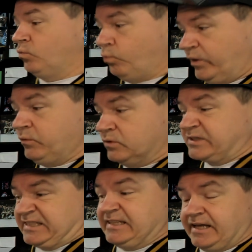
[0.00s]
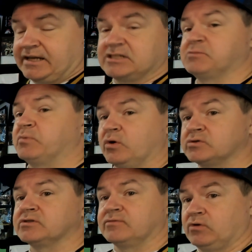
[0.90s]
we will see that
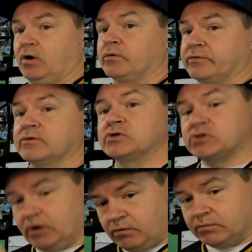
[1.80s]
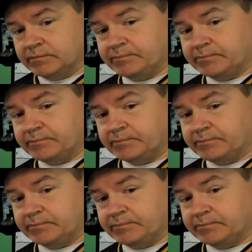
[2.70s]
explosive growth. So,